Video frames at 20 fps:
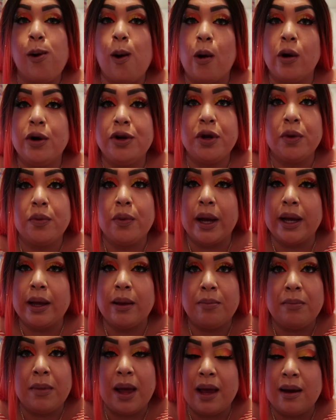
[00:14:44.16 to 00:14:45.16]
Or do you
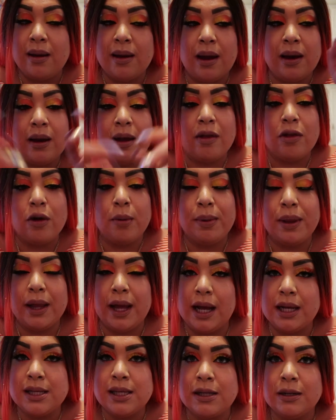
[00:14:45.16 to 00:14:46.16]
recommend any other
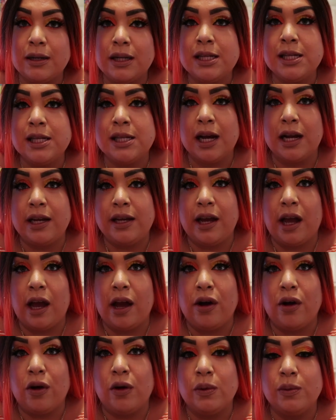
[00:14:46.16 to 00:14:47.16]
place in San
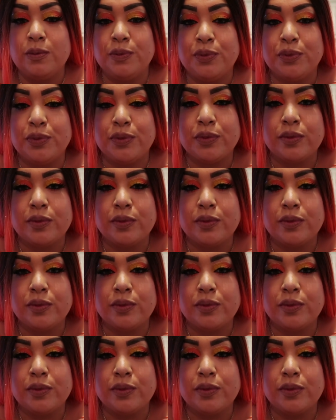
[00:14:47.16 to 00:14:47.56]
Diego?